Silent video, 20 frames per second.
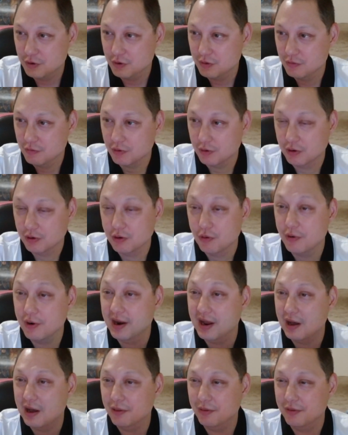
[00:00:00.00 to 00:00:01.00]
we're going
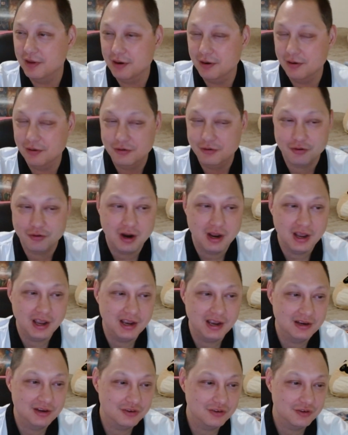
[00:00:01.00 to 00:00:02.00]
out there
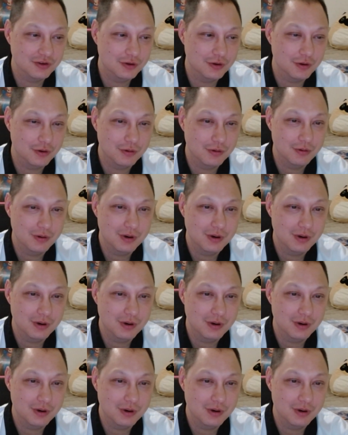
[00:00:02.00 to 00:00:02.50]
trying to